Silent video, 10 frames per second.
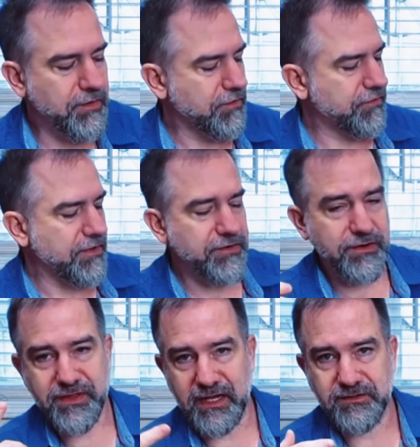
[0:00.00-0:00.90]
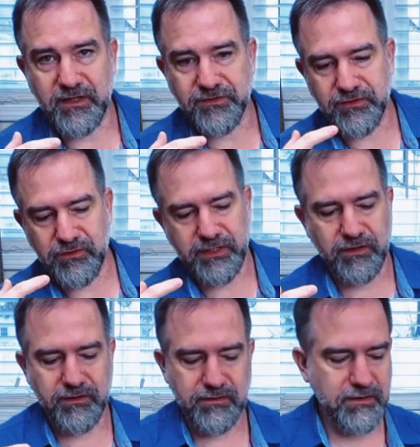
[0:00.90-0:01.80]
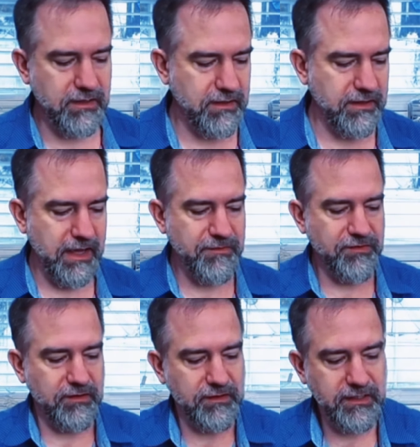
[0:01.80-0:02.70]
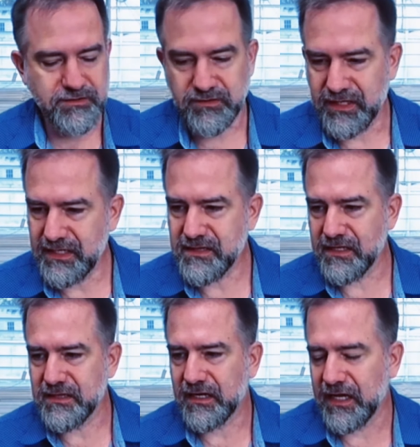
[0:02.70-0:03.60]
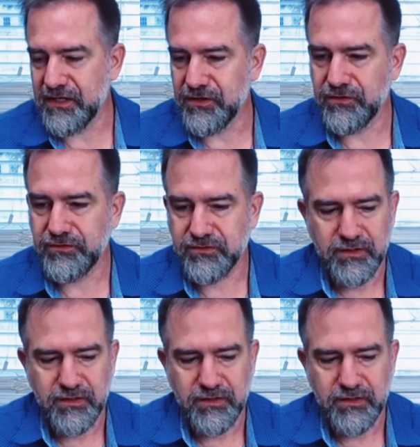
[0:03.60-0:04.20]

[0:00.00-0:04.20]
frother that is also in our Amazon link. So anything that I use,